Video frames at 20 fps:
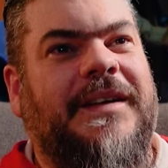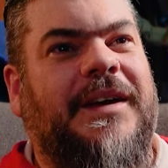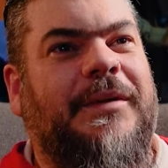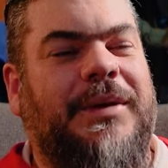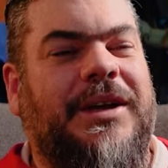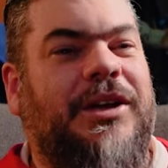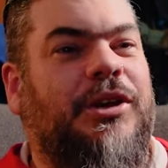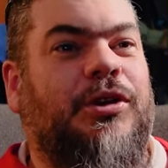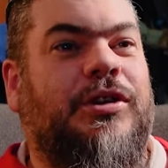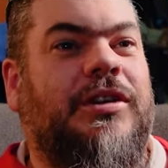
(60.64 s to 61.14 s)
And I
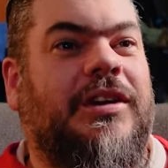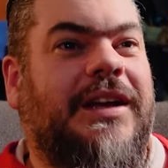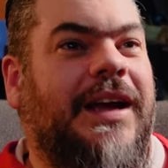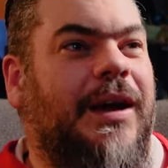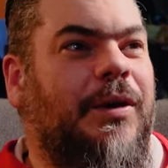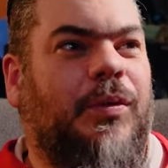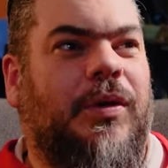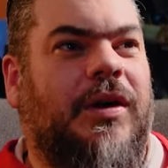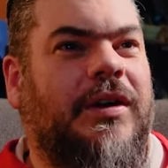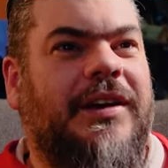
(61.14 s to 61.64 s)
mean, you can
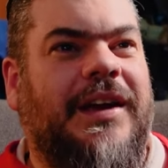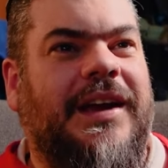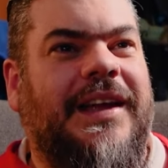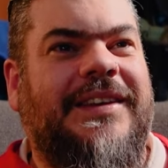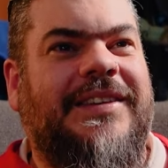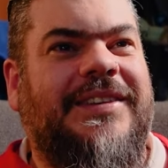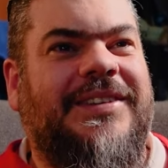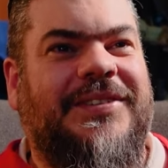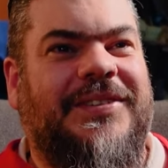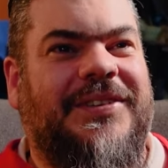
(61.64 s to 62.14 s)
get one
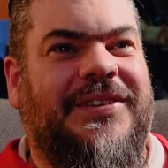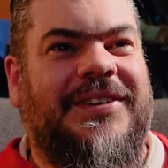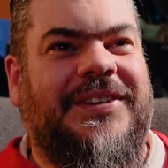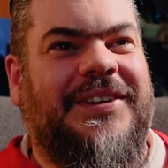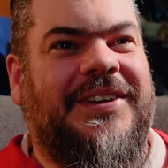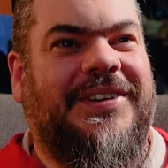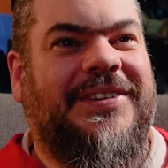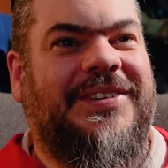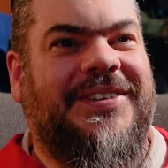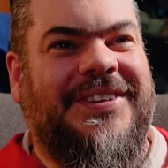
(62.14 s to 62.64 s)
lens for
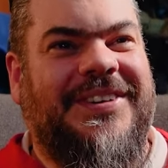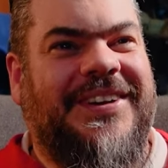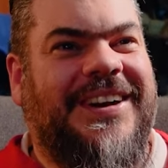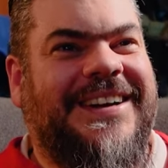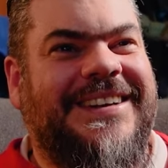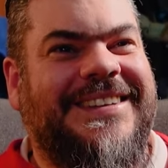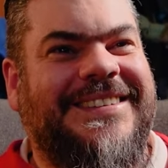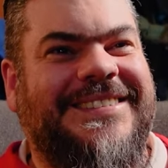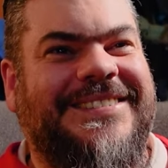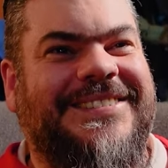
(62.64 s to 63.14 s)
100
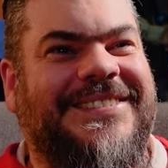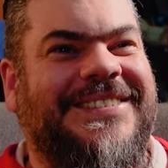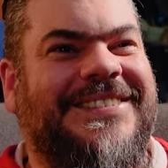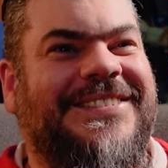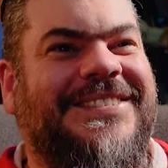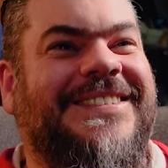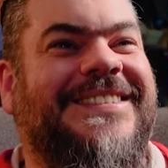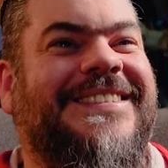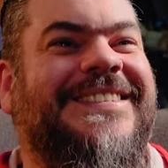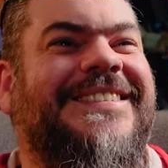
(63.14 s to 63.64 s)
grand.
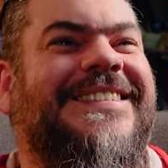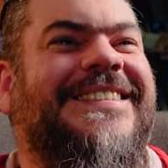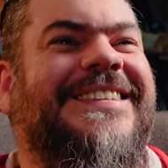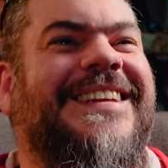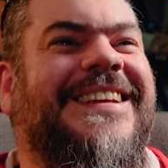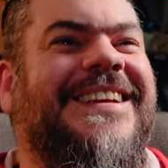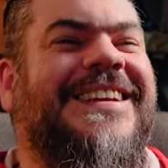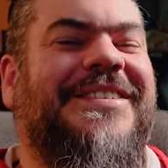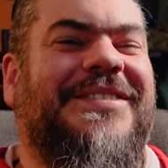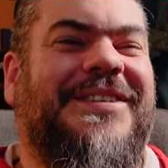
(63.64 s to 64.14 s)
Mm
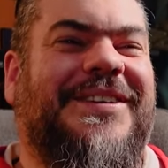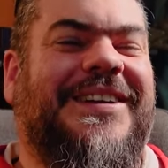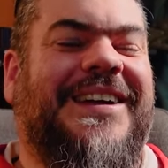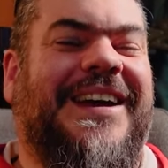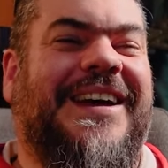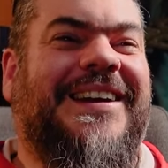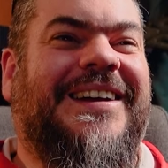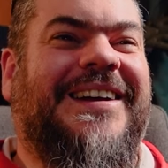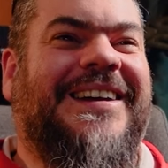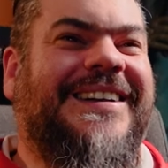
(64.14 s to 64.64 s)
you
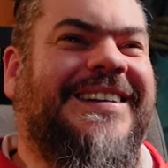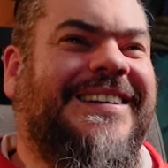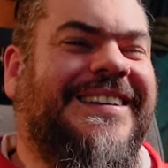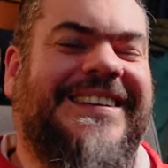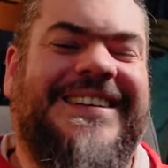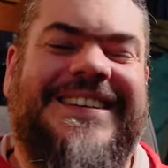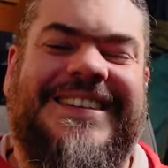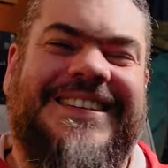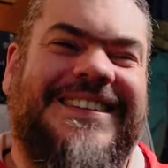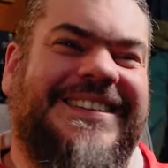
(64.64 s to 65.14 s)
get
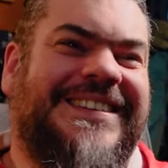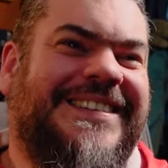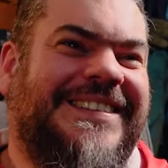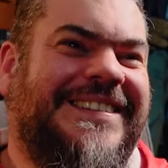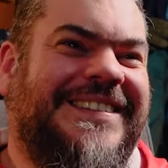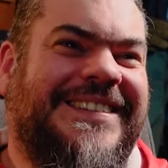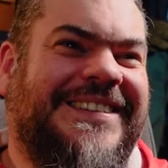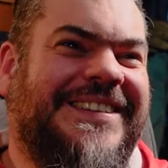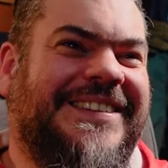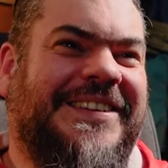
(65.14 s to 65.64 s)
like
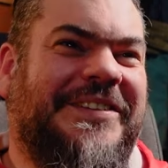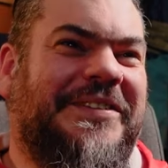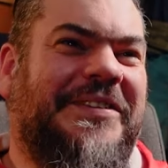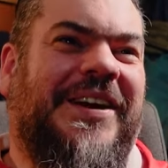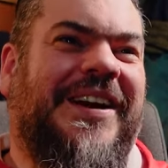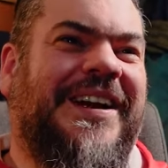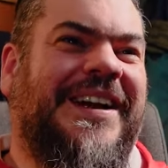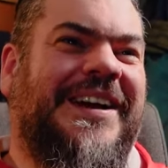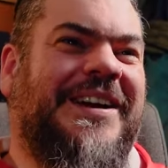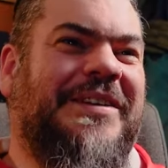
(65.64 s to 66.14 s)
the
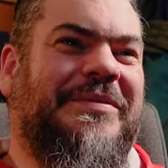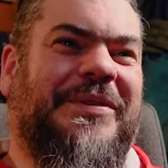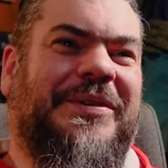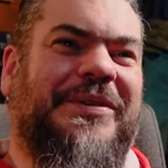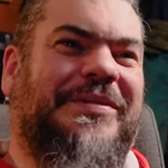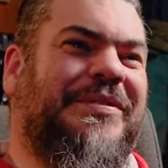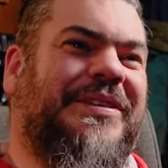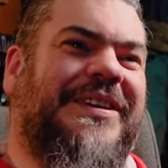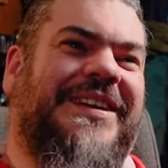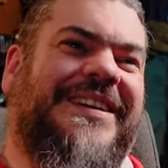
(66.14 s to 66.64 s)
right
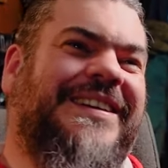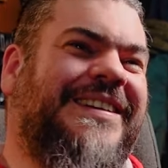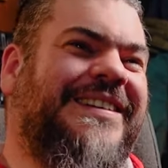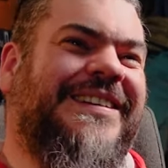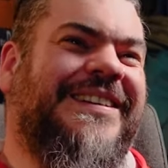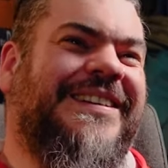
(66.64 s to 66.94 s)
anamorphic.